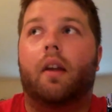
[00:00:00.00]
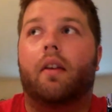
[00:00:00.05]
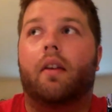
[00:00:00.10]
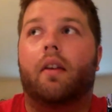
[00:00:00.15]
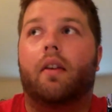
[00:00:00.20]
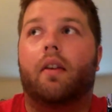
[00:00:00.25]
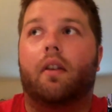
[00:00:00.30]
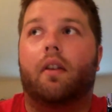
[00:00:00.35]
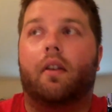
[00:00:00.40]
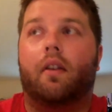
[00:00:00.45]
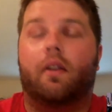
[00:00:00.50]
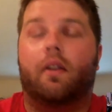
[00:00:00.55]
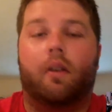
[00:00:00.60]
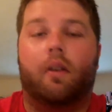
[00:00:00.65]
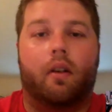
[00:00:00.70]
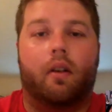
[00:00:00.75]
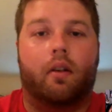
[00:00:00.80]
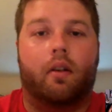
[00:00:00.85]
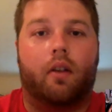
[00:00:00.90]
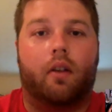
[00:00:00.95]
It's it's
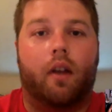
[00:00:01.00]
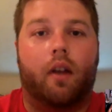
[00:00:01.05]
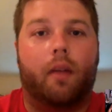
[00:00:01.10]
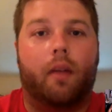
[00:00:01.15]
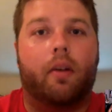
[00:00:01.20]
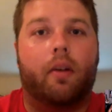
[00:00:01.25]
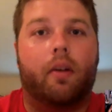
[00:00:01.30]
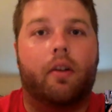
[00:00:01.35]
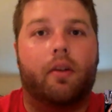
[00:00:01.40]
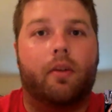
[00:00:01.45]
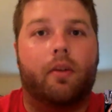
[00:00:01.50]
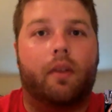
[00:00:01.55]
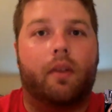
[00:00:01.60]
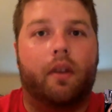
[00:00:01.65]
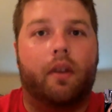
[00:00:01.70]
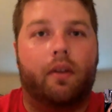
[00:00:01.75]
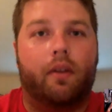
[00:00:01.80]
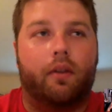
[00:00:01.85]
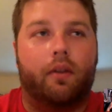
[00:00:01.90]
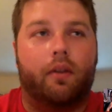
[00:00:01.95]
a, a collaboration with
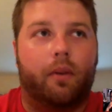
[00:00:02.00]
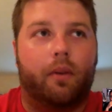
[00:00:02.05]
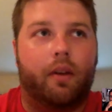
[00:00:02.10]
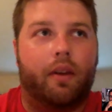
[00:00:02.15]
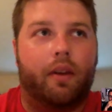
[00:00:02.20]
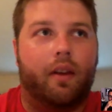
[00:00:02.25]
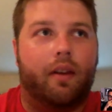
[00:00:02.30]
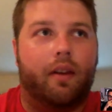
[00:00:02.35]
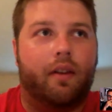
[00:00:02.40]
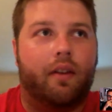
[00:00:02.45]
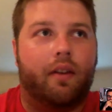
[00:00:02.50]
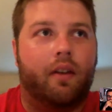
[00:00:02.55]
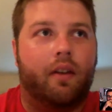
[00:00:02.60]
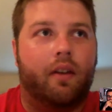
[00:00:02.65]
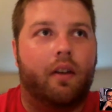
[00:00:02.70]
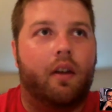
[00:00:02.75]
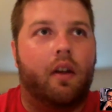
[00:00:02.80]
Evil Twin that's